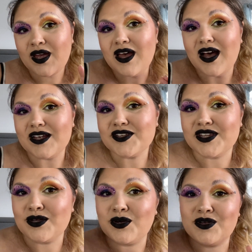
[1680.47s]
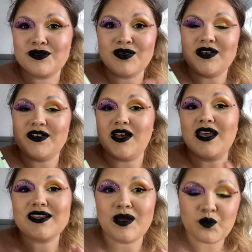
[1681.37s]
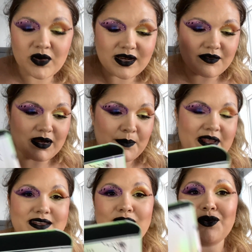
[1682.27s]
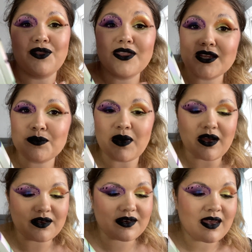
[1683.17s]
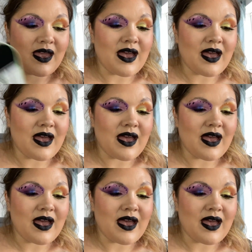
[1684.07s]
I just thought it was really nice. I'm really pleased I got this one.